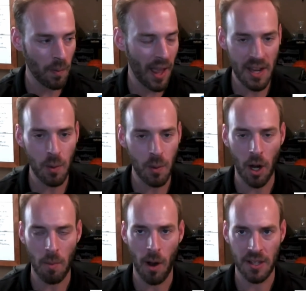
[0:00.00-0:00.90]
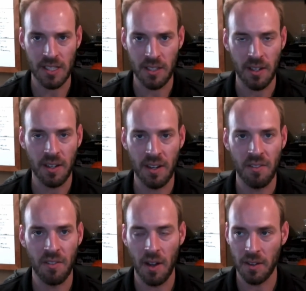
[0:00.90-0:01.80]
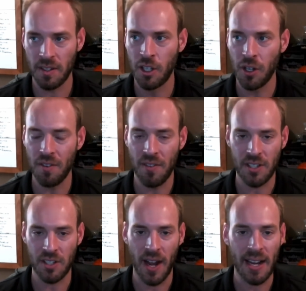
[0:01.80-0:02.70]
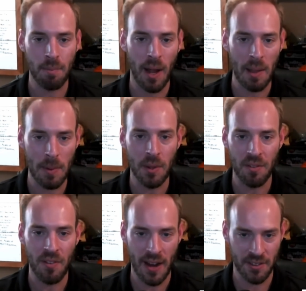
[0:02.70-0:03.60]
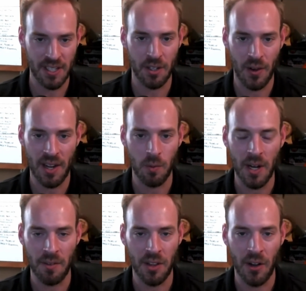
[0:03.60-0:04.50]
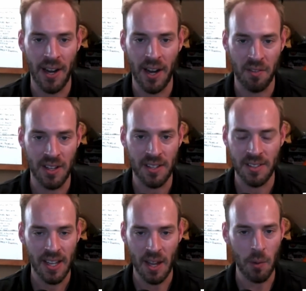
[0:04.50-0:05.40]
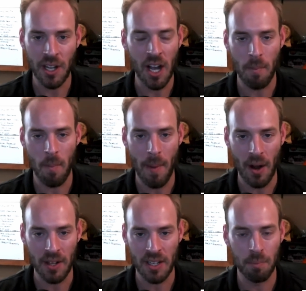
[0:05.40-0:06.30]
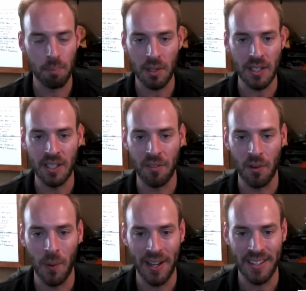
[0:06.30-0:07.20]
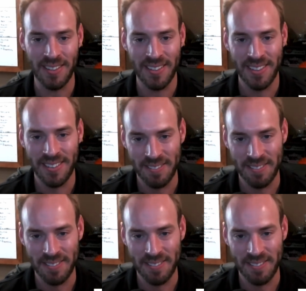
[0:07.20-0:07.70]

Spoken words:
anyone in our market that's a good investor, I can probably be within $5 or $10,000 of whatever their ARV is, and we can come about it completely different ways.